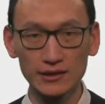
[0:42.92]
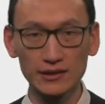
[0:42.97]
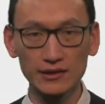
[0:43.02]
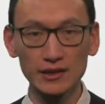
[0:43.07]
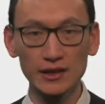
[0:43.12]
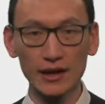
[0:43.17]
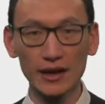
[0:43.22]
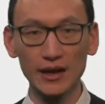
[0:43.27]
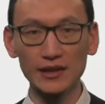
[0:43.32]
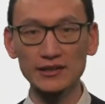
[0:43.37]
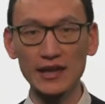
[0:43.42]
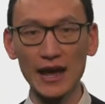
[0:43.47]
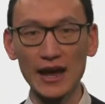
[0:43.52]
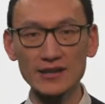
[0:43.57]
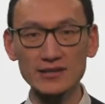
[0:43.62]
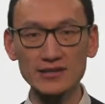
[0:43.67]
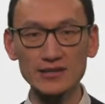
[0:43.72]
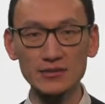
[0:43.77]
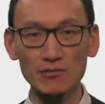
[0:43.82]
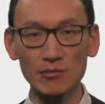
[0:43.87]
It
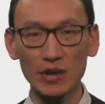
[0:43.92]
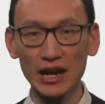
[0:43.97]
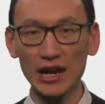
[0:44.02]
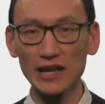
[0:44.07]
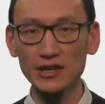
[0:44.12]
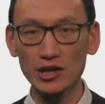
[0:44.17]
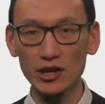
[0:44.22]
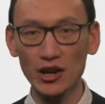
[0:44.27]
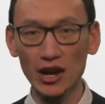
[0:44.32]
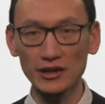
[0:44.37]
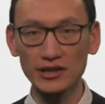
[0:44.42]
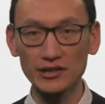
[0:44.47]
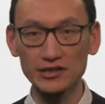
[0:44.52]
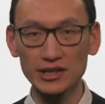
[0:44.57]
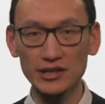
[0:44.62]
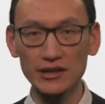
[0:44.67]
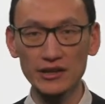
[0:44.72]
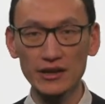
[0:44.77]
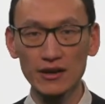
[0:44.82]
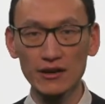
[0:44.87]
takes mechanical
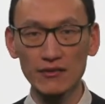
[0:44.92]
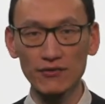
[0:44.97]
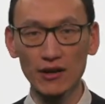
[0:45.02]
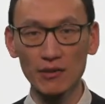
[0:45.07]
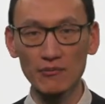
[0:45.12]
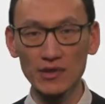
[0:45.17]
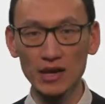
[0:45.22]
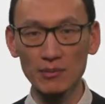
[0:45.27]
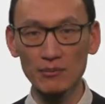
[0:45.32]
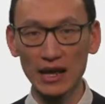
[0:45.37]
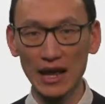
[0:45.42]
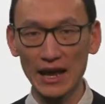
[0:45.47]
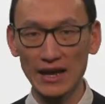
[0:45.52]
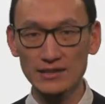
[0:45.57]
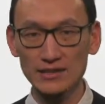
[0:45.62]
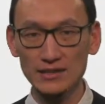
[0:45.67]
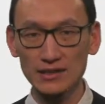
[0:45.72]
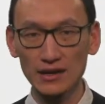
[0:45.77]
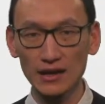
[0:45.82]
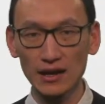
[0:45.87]
energy from the
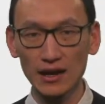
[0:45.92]
blades